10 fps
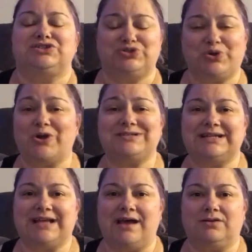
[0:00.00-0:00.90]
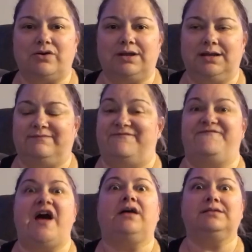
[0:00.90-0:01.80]
So of course I downloaded,
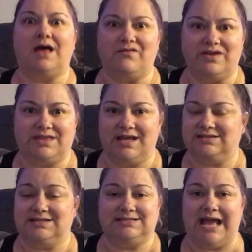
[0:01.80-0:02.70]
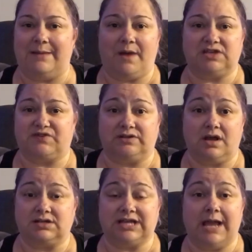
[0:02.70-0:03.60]
fell in love with it, and did Sandbox for a
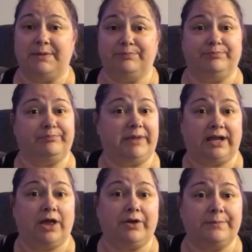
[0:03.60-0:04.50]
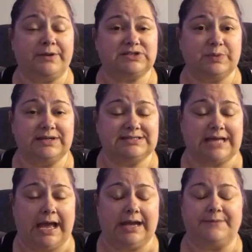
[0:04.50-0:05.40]
long time, and my coloring books went
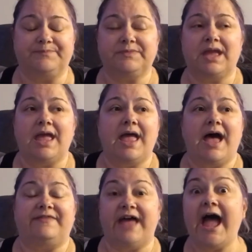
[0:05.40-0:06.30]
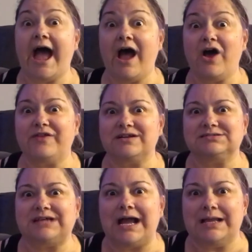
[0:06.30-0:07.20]
aside. Now
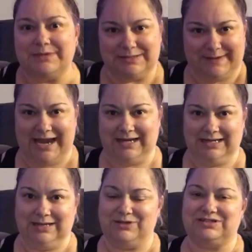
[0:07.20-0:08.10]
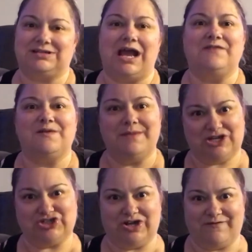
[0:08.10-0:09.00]
there's diamond painting, which is kind of a
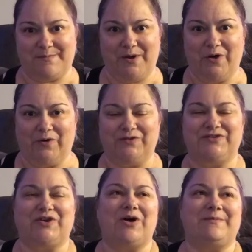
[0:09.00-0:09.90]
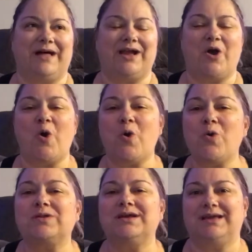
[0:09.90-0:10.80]
mixture of them both. So I'm like,
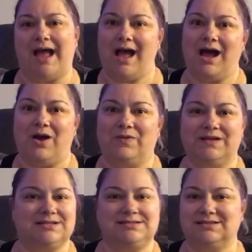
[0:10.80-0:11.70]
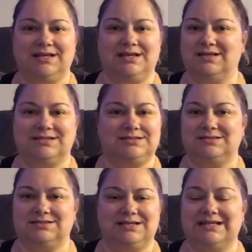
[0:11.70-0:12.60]
holy cow, this
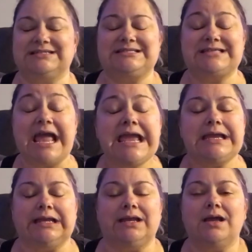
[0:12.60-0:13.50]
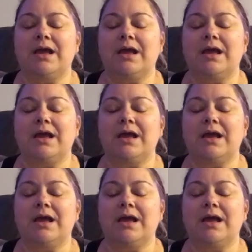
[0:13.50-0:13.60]
is insane.